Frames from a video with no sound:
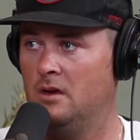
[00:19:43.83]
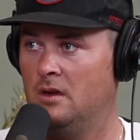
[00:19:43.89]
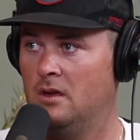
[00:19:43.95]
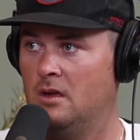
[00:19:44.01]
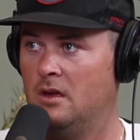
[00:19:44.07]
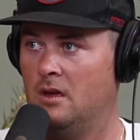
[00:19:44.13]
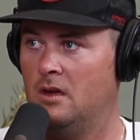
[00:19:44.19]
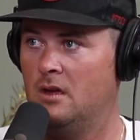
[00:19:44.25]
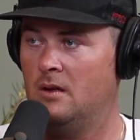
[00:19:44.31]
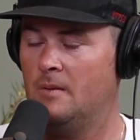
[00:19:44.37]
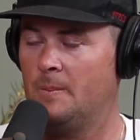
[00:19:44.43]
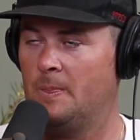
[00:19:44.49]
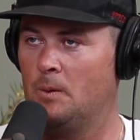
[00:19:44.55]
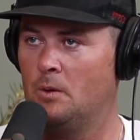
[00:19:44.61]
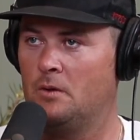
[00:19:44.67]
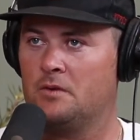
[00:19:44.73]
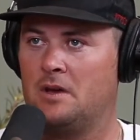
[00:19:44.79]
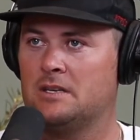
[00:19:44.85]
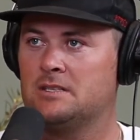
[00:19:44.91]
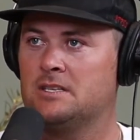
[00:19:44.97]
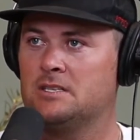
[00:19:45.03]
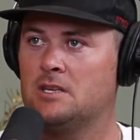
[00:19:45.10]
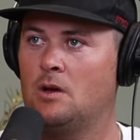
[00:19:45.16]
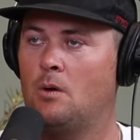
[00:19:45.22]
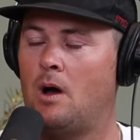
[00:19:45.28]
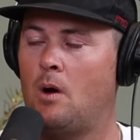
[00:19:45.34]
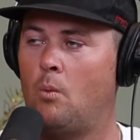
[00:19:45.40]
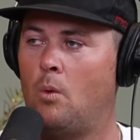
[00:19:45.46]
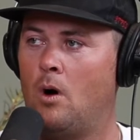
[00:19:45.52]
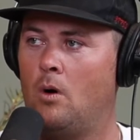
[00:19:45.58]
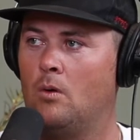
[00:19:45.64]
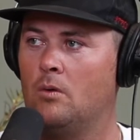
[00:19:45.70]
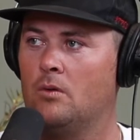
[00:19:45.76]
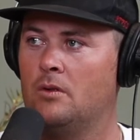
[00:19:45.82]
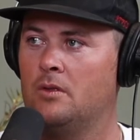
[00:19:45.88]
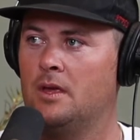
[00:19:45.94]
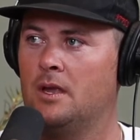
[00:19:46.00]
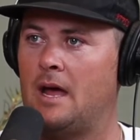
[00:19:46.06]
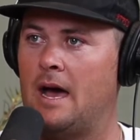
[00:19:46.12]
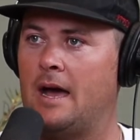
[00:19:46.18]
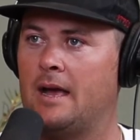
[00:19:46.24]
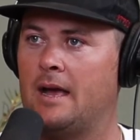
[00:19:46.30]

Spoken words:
Mm-hmm. Well, if God says, no, I won't, then